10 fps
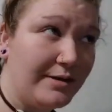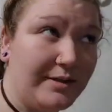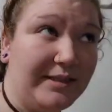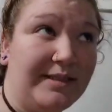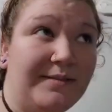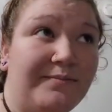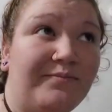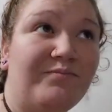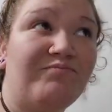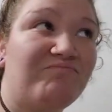this,
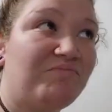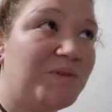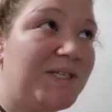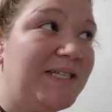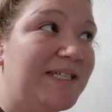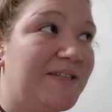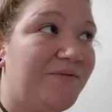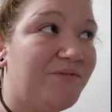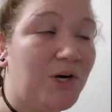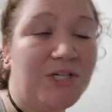since the
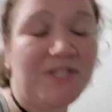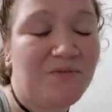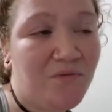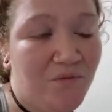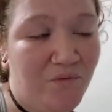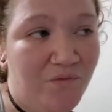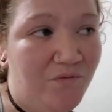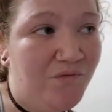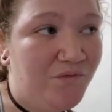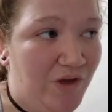1st of
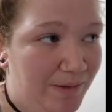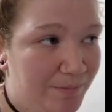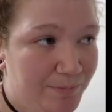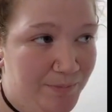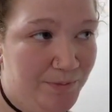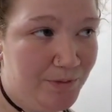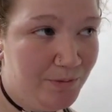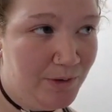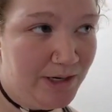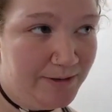
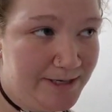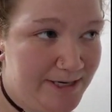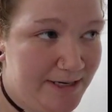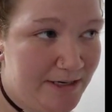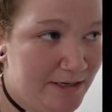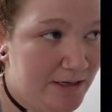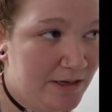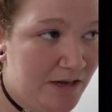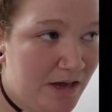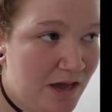February,
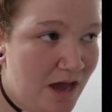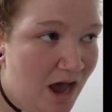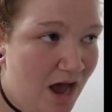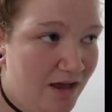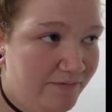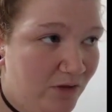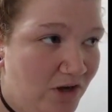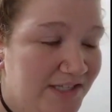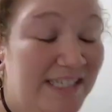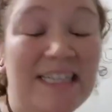I've
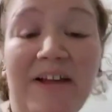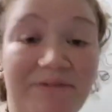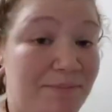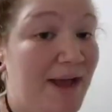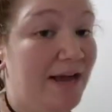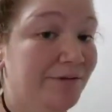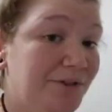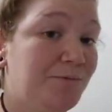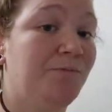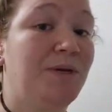lost 11
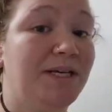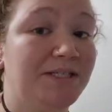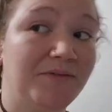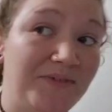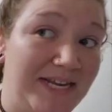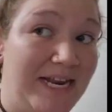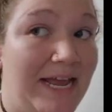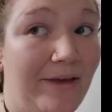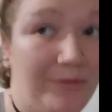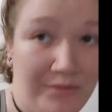pounds because of eating
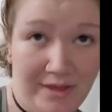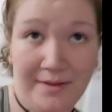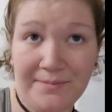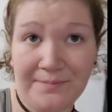healthy.